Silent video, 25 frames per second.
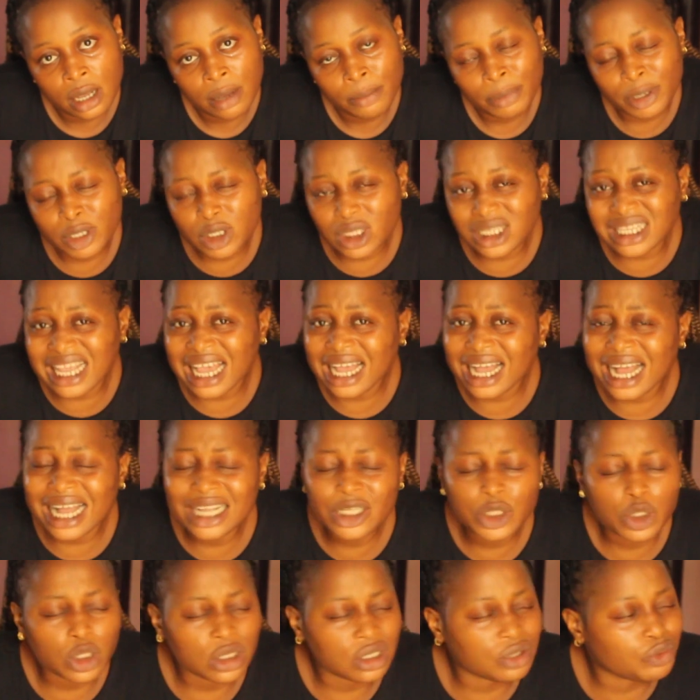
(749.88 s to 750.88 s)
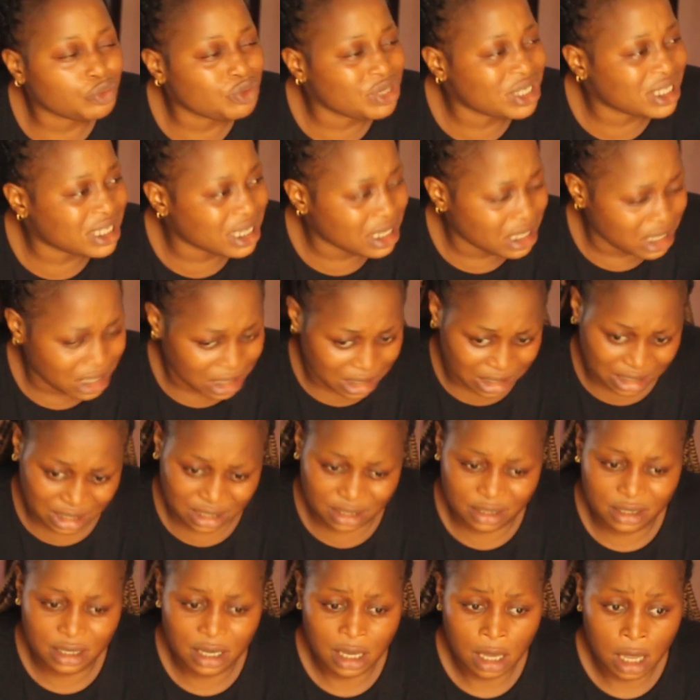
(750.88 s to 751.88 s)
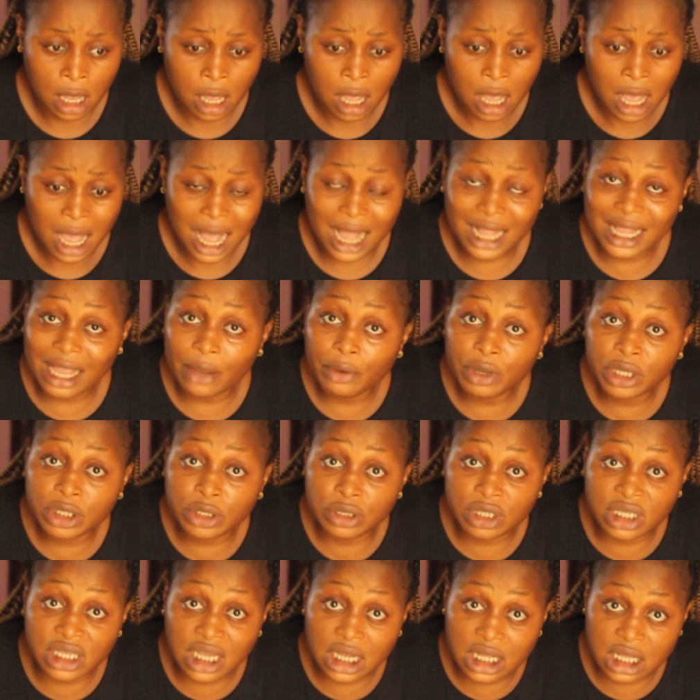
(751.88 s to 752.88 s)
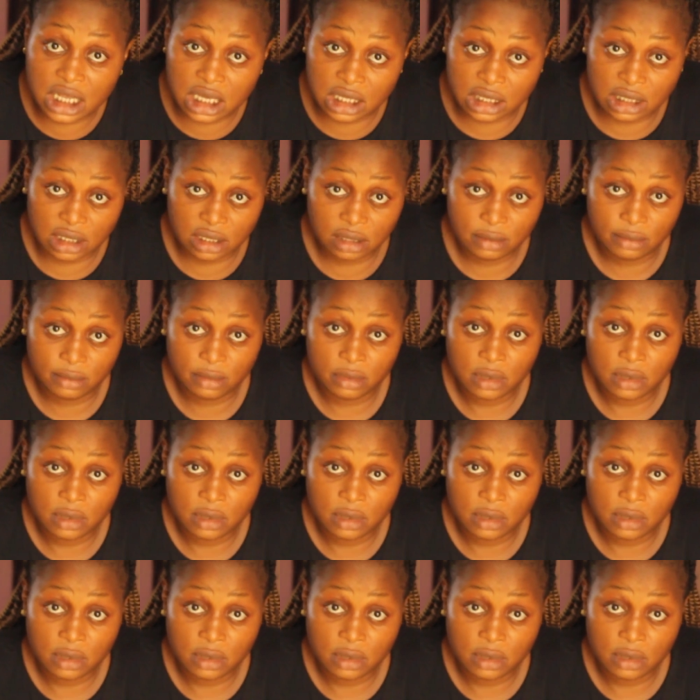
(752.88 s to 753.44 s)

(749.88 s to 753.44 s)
Because I can't just reason it. And I want to say this.